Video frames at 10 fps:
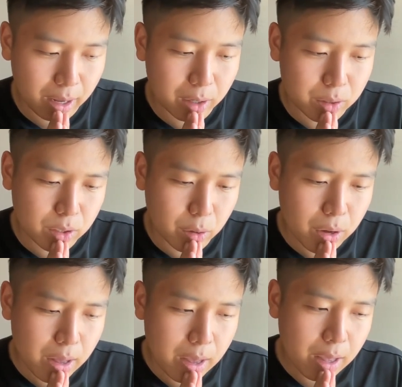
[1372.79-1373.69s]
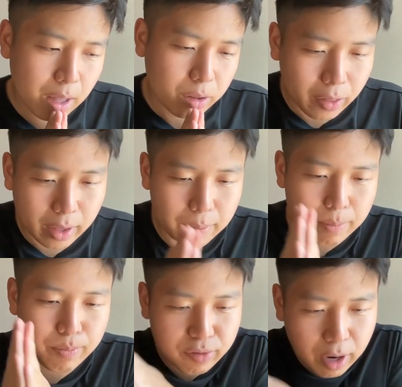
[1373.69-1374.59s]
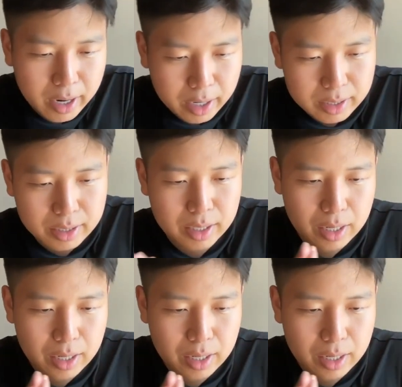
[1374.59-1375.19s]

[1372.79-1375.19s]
And also on the product